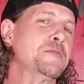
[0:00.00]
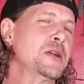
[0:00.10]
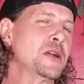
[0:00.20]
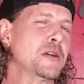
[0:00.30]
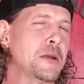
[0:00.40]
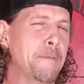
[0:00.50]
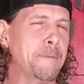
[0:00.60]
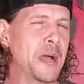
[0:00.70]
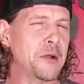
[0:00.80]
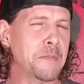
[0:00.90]
up here in
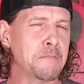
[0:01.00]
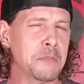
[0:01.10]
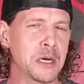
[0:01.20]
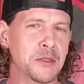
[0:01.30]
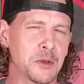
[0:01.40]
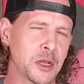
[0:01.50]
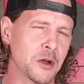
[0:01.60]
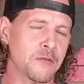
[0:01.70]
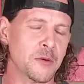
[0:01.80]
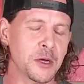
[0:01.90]
about a month, a
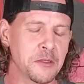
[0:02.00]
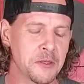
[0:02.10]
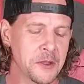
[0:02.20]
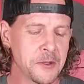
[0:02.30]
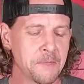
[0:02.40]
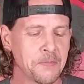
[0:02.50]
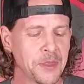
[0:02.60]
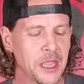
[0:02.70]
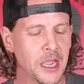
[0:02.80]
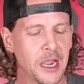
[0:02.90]
little over a month.
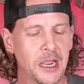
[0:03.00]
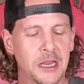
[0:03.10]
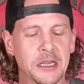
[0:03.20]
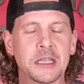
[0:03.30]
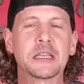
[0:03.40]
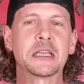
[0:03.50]
And